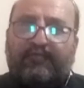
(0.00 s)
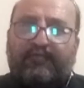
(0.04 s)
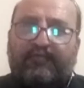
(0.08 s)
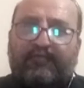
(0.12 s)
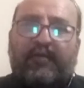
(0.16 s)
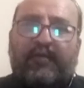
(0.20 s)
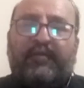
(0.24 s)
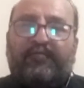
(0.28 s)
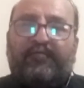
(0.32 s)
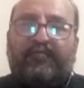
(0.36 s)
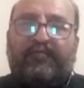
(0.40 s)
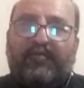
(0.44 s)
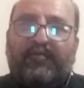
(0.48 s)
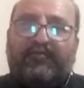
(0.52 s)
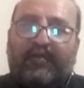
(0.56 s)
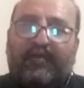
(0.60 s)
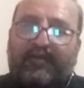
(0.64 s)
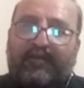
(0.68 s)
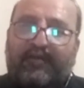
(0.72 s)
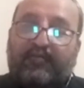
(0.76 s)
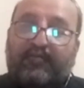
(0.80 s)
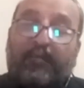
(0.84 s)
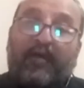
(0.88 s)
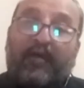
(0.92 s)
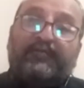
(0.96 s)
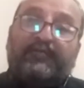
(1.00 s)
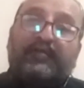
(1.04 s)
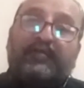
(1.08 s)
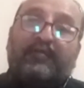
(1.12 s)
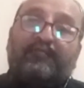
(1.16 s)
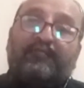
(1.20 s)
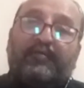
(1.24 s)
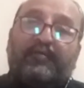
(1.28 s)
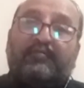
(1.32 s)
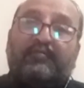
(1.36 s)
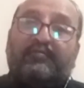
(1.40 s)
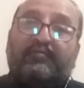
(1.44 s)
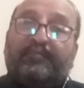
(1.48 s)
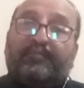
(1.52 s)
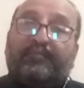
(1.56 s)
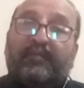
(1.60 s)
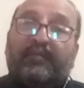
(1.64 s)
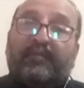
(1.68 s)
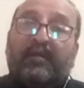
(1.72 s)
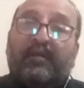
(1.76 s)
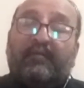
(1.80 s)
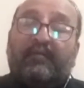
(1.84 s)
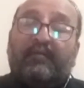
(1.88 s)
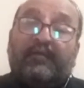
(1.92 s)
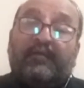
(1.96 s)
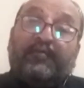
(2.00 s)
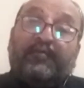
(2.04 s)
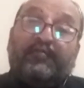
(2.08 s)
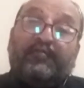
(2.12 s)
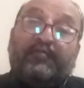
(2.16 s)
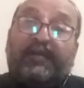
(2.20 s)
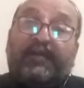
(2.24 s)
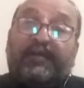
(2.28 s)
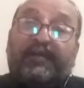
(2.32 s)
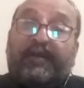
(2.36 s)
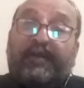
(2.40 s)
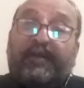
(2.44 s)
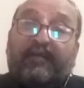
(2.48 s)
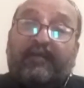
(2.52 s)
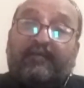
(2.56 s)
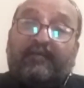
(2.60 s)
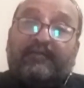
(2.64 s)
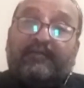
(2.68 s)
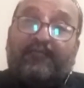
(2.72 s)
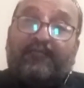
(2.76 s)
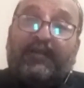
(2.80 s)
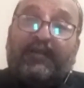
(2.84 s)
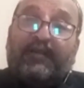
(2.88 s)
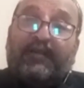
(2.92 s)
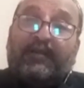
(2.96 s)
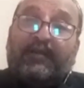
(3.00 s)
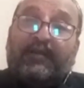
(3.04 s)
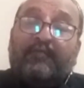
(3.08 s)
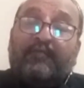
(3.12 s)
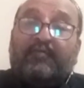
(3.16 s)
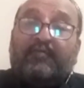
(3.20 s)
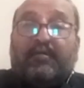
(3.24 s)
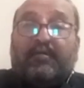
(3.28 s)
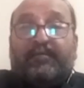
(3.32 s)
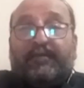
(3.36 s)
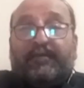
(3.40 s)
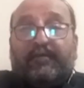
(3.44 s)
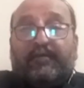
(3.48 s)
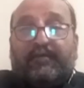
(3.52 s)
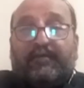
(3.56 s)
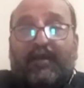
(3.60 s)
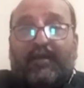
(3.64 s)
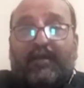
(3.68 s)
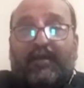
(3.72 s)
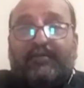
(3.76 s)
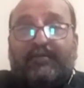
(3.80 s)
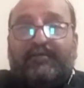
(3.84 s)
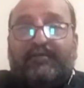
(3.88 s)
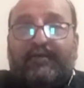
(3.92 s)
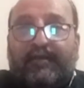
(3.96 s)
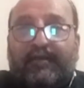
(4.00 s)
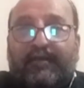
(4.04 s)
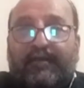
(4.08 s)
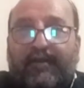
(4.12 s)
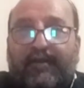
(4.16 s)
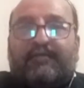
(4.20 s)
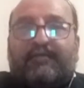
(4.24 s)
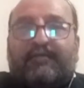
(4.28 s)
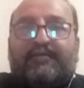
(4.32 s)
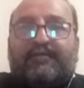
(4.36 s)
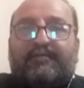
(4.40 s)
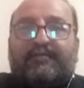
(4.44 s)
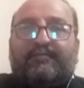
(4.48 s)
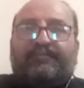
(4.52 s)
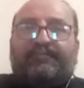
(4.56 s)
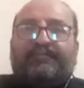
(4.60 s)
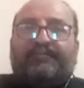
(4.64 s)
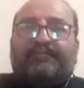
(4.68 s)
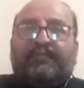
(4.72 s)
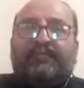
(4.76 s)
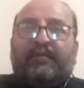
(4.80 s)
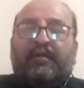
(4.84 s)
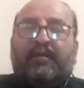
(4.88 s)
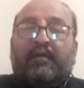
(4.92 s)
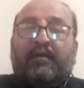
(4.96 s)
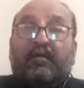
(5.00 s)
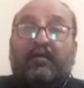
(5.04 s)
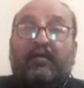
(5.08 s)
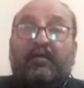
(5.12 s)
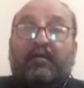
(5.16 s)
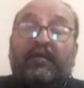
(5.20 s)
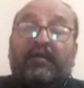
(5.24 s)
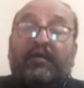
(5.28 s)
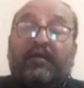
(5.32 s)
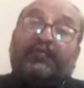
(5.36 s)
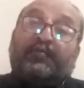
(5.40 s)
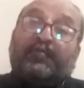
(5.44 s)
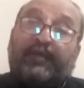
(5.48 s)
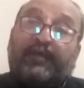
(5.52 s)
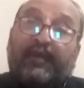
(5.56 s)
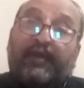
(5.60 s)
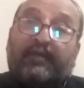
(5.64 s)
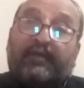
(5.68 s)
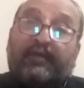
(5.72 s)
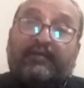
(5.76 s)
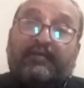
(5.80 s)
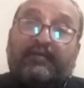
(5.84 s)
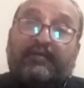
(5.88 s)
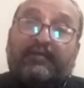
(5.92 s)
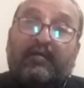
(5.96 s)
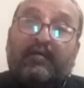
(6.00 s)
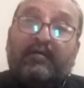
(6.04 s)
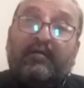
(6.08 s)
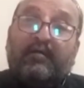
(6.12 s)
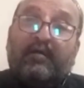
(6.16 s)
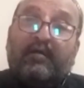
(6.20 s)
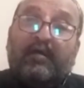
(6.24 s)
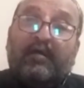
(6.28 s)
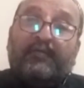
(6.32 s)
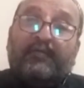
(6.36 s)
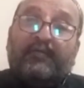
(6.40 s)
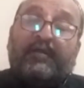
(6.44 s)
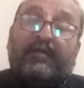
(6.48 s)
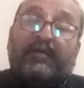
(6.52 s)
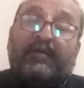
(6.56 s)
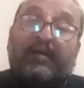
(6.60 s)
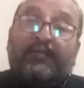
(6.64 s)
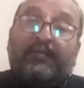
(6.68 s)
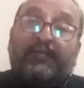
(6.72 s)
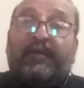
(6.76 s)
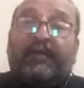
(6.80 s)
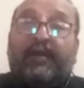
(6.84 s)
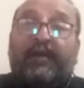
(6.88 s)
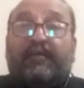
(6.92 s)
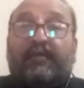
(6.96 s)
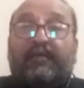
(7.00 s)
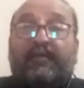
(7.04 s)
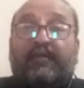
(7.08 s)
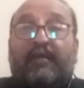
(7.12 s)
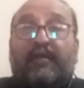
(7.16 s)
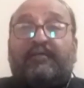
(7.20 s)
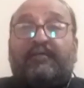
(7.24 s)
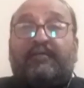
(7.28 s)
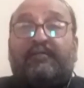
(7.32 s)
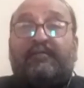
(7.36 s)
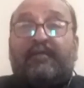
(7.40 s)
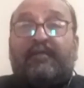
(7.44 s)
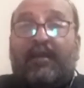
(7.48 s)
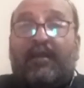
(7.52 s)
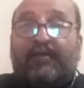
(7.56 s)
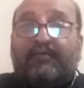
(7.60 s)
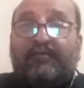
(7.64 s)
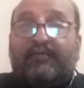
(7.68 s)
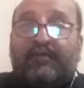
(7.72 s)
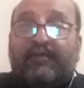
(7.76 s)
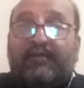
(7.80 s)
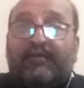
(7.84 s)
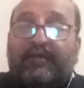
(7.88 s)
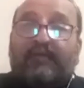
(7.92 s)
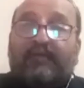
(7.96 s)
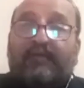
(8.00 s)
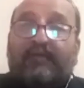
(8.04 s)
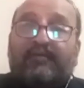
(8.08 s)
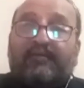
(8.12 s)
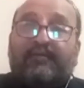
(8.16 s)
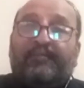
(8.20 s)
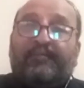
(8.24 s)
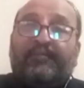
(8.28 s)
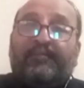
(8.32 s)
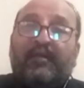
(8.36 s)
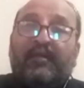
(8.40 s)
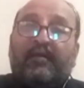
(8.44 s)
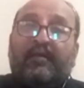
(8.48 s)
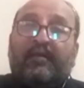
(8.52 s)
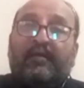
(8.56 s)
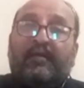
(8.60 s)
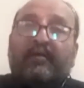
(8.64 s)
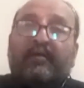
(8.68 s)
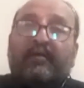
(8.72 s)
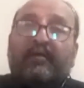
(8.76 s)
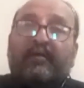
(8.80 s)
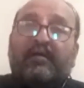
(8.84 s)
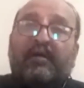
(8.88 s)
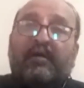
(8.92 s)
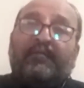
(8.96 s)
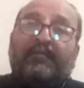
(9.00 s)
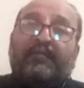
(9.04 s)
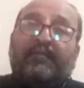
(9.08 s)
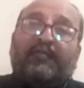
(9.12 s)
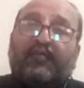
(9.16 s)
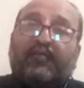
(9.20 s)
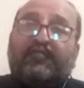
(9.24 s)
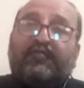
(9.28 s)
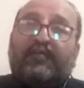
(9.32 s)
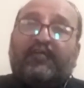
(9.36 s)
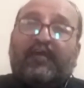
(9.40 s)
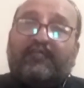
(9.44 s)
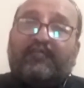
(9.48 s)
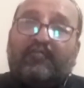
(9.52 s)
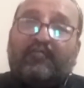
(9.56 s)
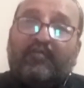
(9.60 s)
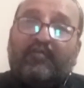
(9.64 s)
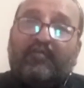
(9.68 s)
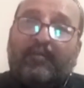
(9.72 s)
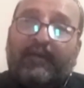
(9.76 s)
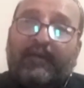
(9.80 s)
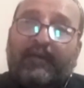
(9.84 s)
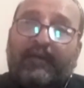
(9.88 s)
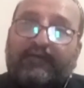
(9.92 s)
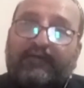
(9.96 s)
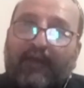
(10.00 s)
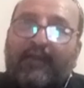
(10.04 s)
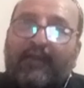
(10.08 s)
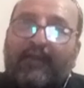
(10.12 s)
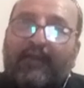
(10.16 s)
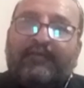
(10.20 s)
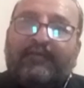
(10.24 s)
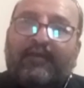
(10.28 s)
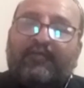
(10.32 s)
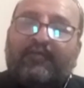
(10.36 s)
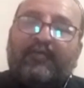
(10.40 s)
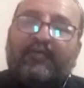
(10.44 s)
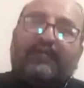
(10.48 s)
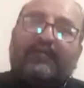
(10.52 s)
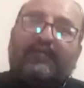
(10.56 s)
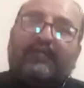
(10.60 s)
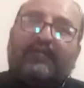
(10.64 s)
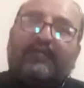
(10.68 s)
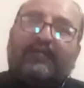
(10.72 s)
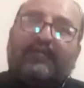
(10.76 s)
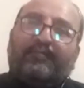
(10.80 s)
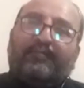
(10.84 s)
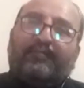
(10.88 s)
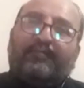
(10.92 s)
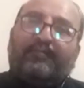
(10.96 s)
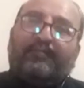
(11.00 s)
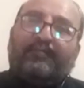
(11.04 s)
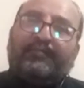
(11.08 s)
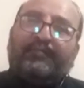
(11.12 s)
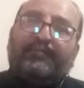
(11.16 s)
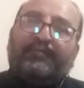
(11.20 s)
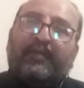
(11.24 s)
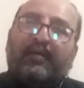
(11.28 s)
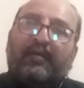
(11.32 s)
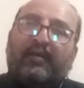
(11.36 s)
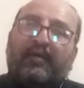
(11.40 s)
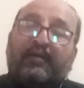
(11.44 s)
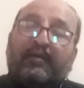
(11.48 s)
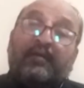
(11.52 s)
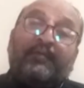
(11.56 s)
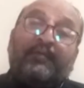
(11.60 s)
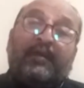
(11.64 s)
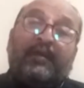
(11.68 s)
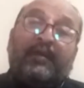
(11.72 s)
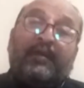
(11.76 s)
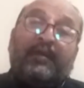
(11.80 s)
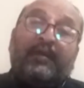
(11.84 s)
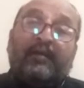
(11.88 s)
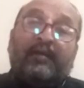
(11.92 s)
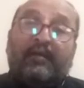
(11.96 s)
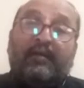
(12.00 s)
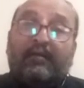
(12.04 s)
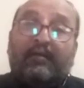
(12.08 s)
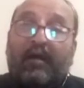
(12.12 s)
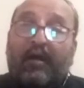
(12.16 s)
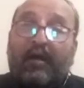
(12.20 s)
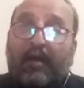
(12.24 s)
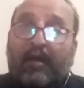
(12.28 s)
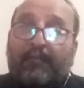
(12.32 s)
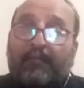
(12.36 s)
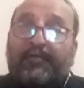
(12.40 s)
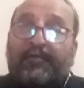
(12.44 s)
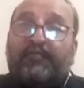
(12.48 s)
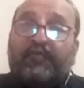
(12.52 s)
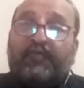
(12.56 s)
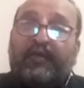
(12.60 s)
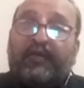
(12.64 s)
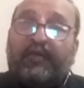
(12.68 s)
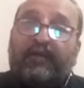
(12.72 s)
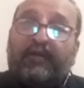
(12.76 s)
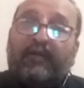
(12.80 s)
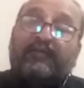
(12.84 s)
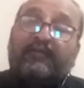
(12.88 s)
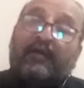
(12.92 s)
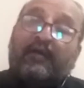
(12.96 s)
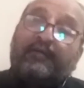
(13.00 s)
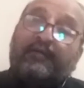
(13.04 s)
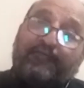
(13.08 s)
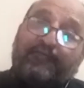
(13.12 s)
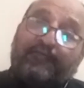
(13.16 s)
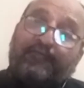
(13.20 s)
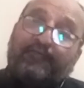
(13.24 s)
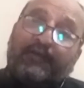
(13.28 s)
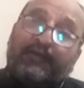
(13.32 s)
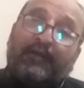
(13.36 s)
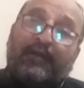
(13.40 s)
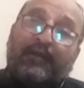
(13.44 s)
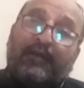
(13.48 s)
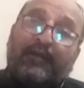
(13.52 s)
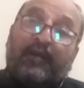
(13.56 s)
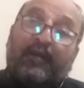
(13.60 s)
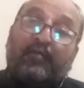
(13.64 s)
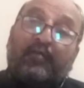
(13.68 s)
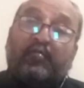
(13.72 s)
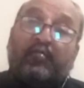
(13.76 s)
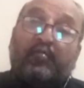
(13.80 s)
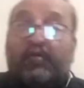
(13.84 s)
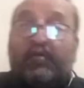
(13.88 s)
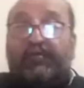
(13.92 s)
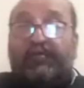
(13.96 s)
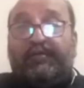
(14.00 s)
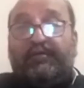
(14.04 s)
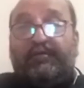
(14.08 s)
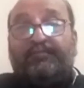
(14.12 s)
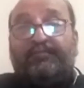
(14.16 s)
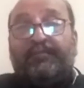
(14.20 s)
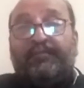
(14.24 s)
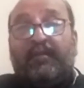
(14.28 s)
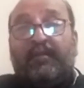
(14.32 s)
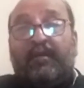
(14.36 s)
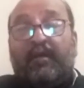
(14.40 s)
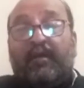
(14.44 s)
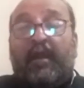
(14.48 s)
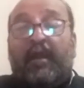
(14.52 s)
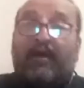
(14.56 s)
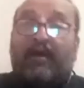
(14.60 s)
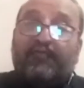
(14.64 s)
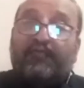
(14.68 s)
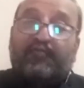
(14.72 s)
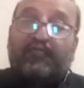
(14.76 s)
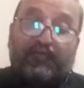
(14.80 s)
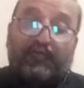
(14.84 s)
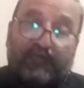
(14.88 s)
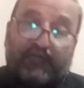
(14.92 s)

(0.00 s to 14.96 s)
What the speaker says: Look at from the futurist point of view, the future days definitely will be the challenging days. We have to take the coming days as the challenging days. Coming situation will be a challenging situation. Coming opportunities are definitely a